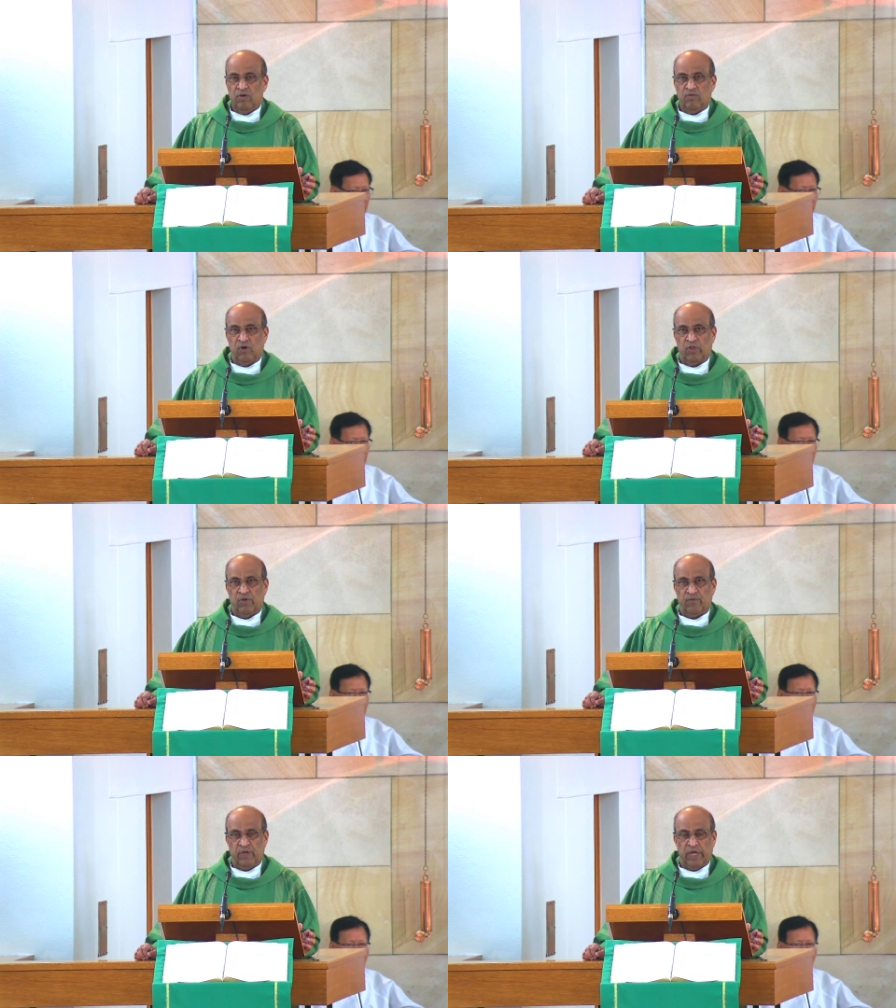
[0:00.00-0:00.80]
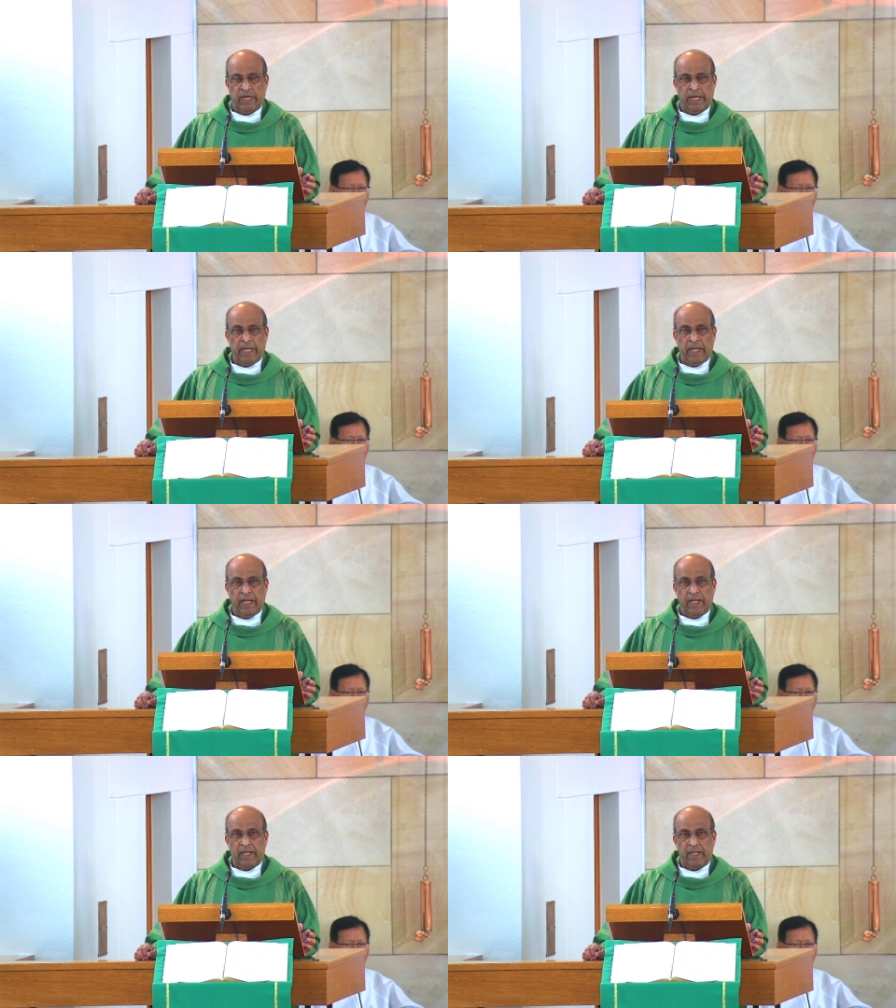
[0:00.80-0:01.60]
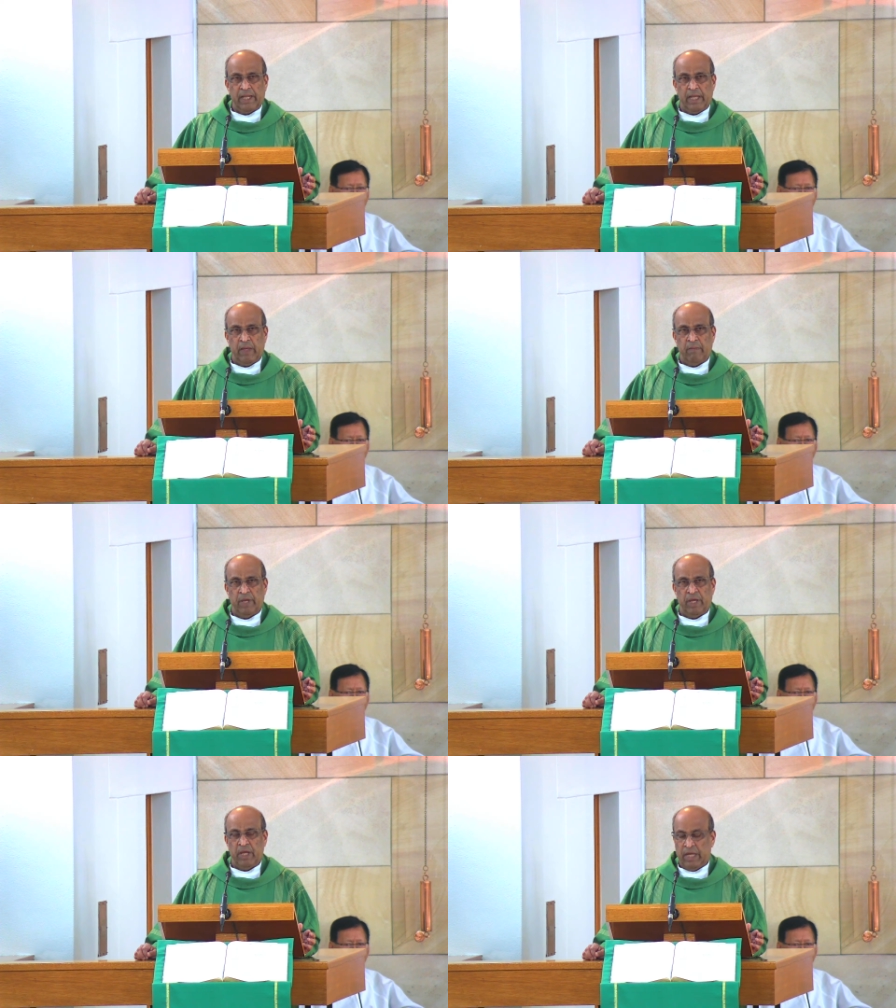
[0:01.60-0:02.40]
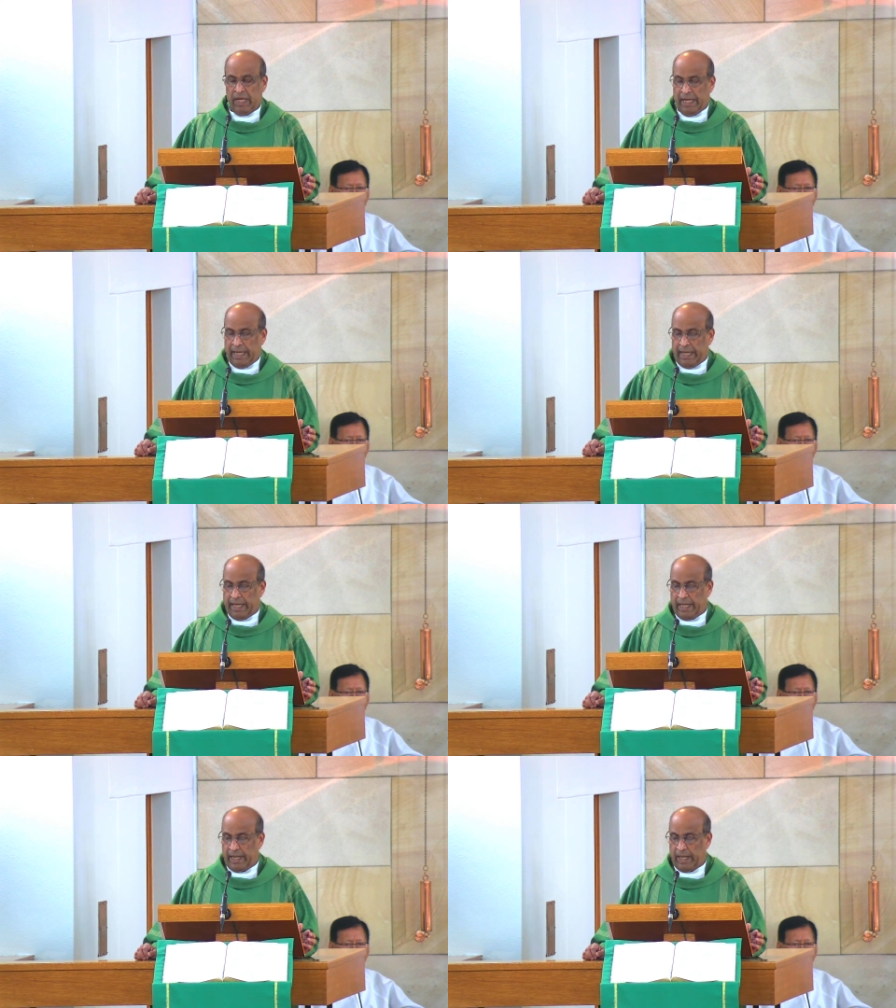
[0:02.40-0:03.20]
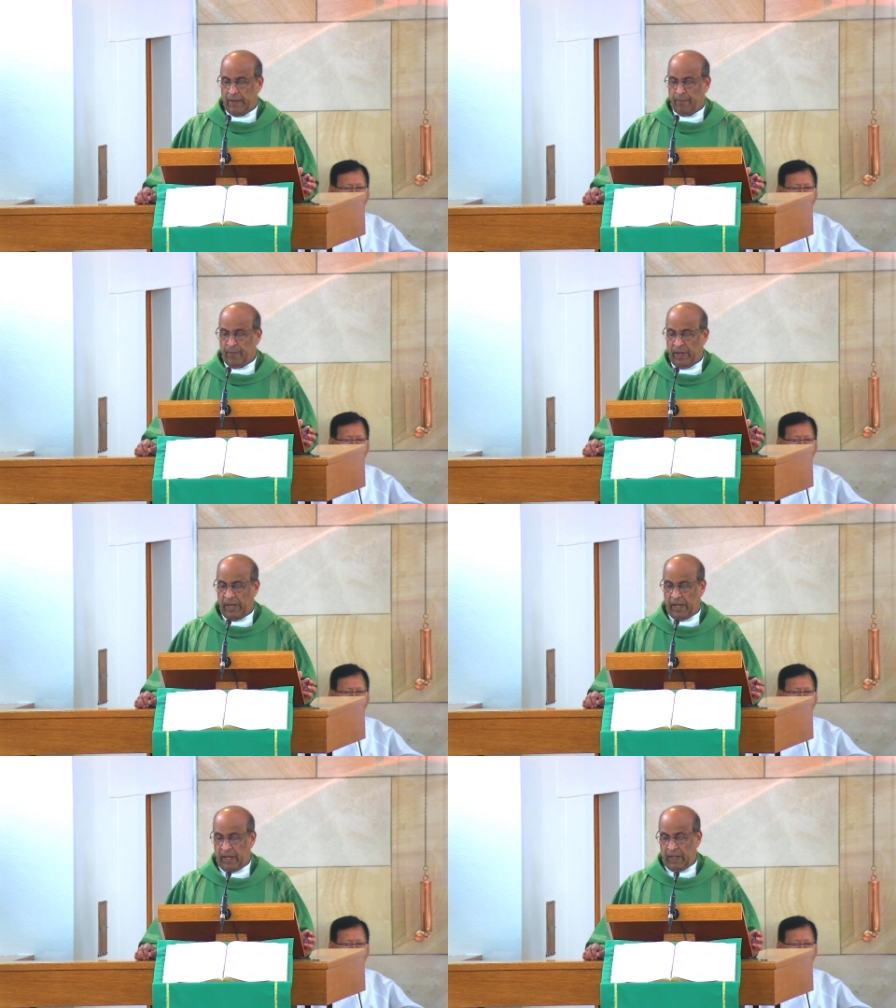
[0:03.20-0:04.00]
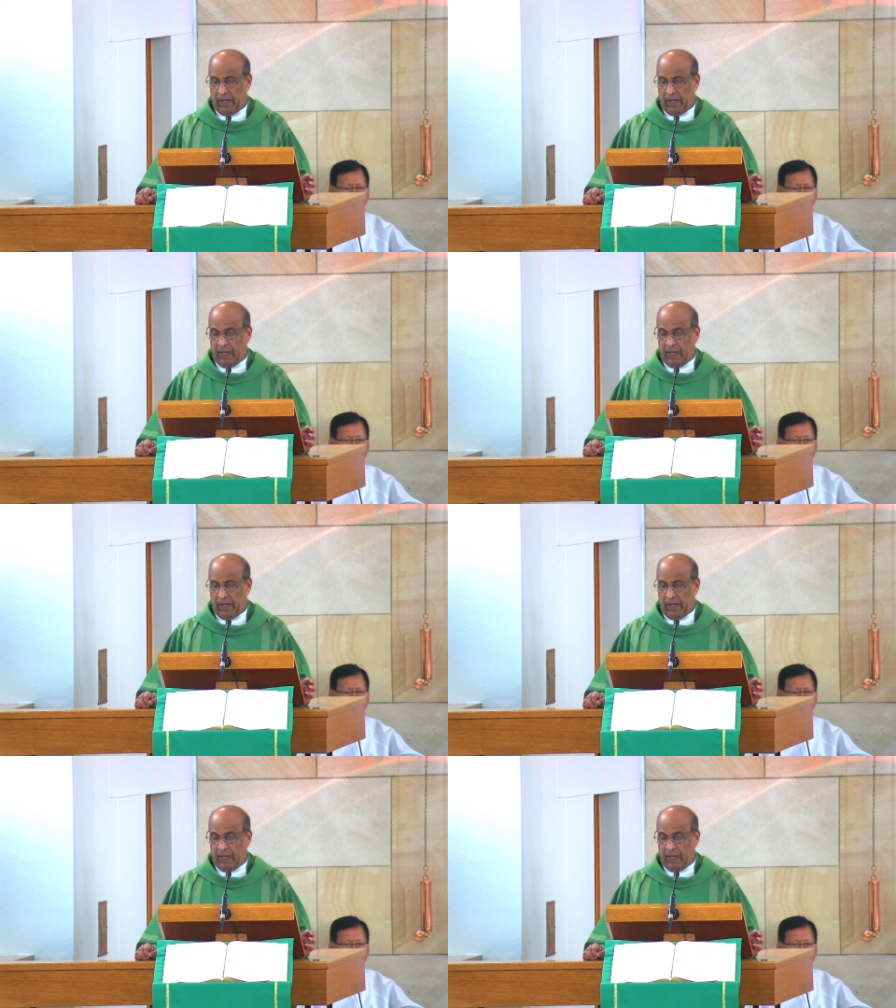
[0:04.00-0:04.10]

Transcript: for the fear they may repay